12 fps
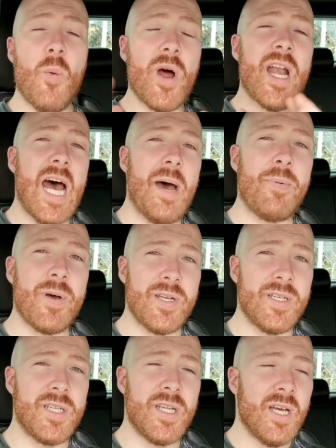what had
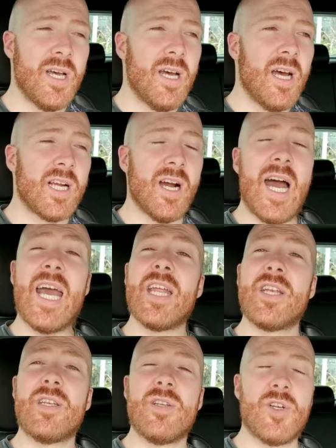happened, a guy
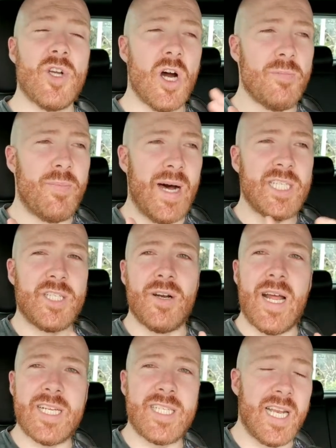had gone past her and
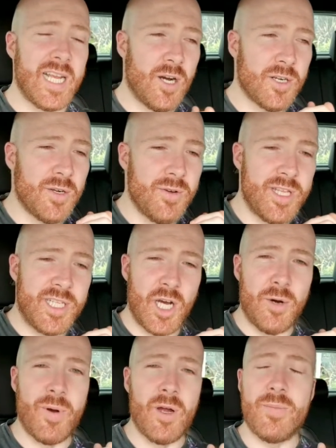accidentally knocked her with his
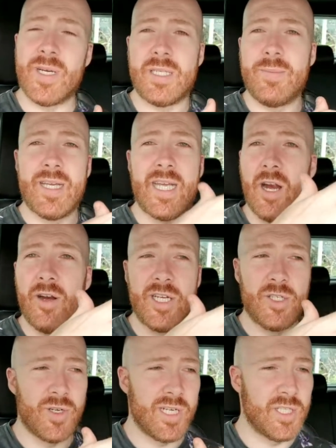elbow, must have been carrying
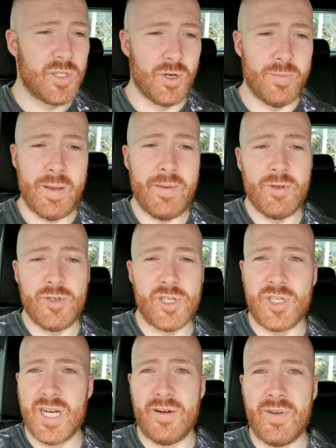drinks, or maybe he was just
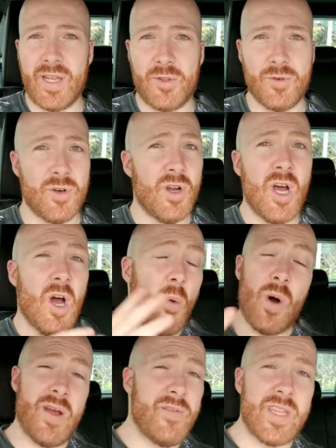shuffling through.
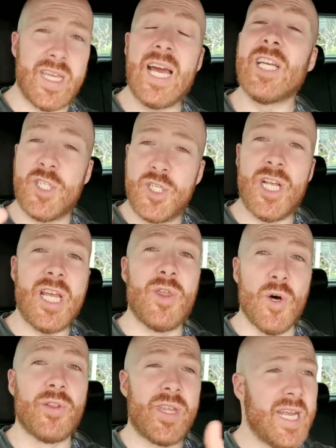Whatever the case, she
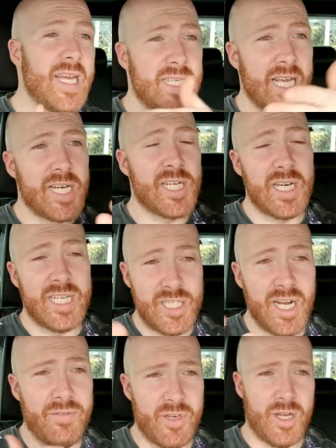thought that he intentionally
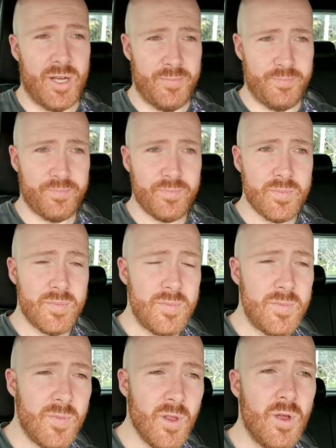shoved her.
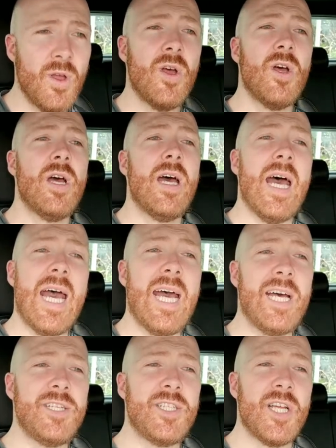
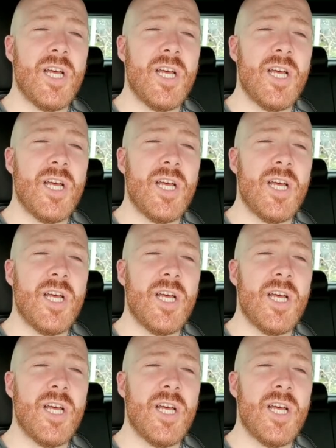And